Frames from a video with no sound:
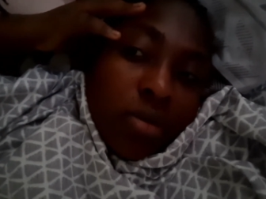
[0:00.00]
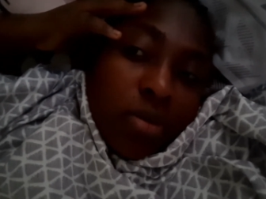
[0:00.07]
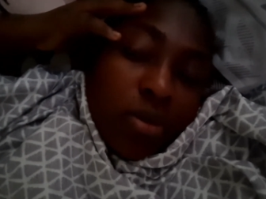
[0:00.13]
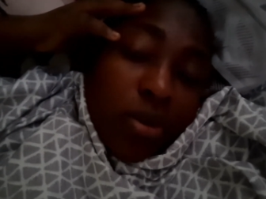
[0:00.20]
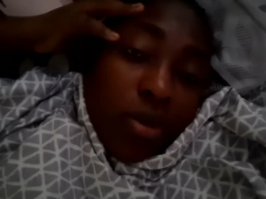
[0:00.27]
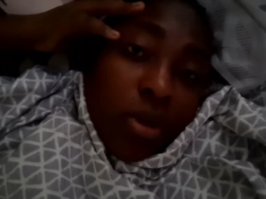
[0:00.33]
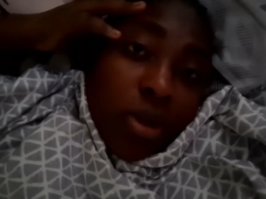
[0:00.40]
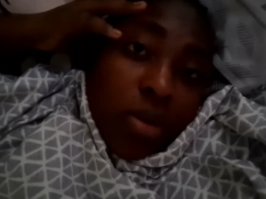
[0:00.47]

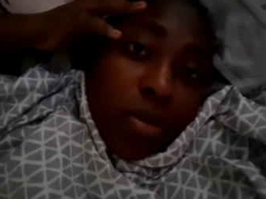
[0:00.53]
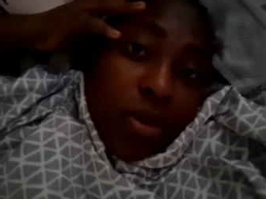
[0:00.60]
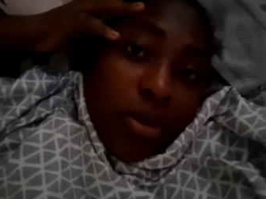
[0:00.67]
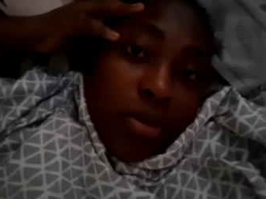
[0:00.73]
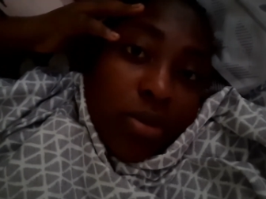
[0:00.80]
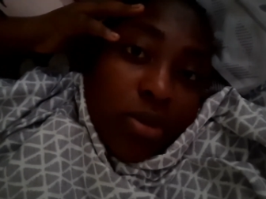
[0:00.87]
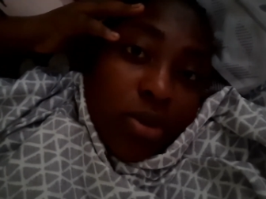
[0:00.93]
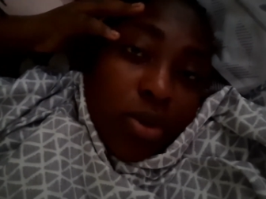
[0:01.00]
worried
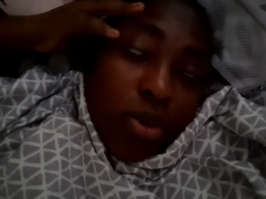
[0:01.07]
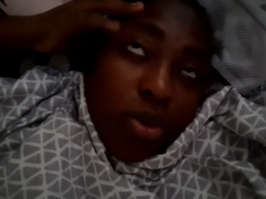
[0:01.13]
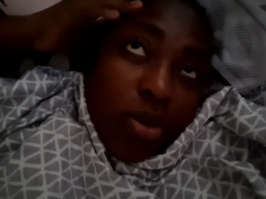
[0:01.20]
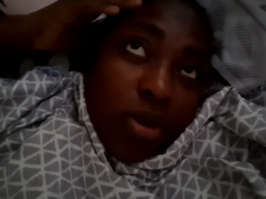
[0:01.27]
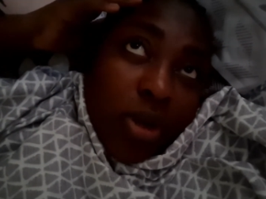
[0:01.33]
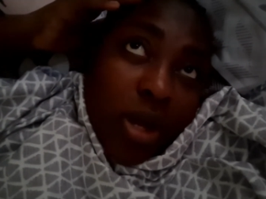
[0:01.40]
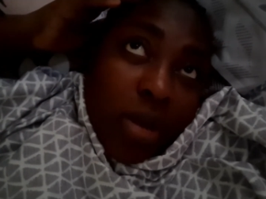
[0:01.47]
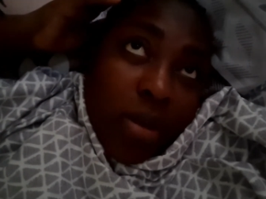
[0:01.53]
about
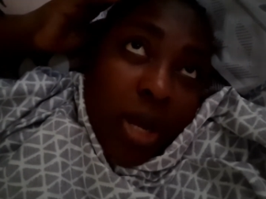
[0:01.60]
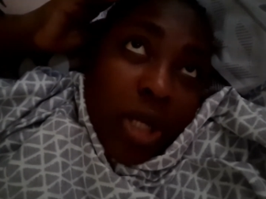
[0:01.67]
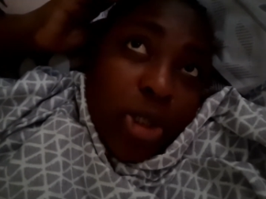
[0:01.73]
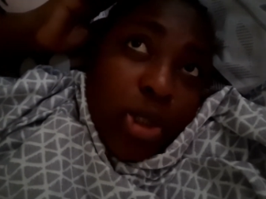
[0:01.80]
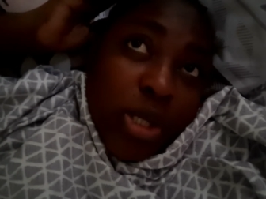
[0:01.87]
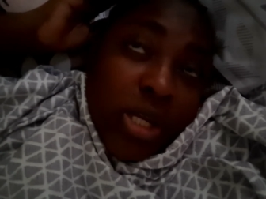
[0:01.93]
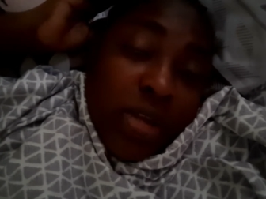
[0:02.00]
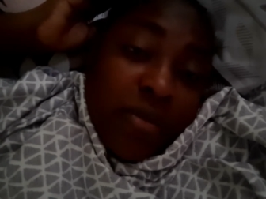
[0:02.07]
or I'm
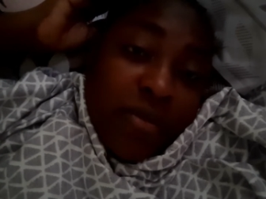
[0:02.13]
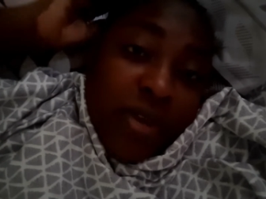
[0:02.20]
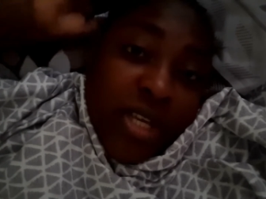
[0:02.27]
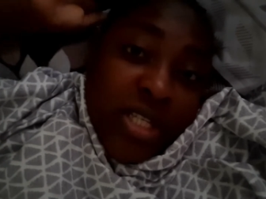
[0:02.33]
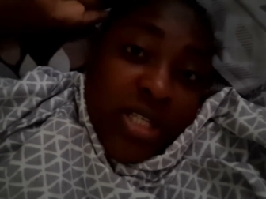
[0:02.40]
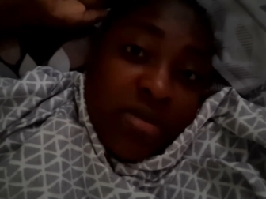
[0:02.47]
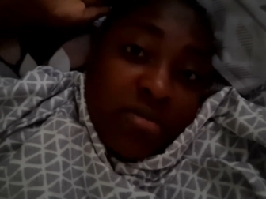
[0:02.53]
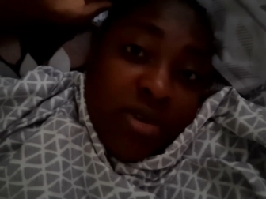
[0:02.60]
actually
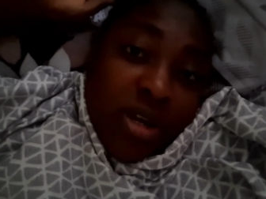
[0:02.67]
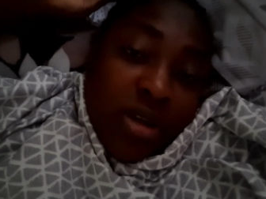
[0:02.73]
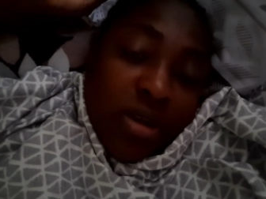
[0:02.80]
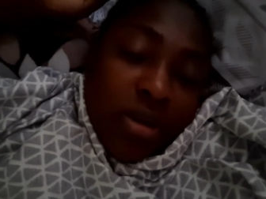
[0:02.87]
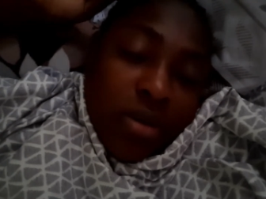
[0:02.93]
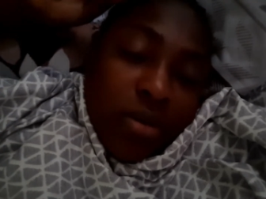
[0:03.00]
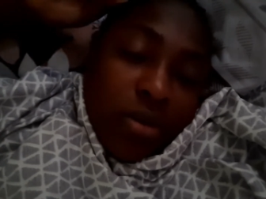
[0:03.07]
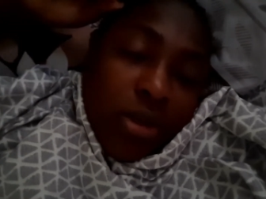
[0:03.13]
facing right
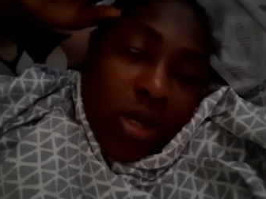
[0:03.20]
now.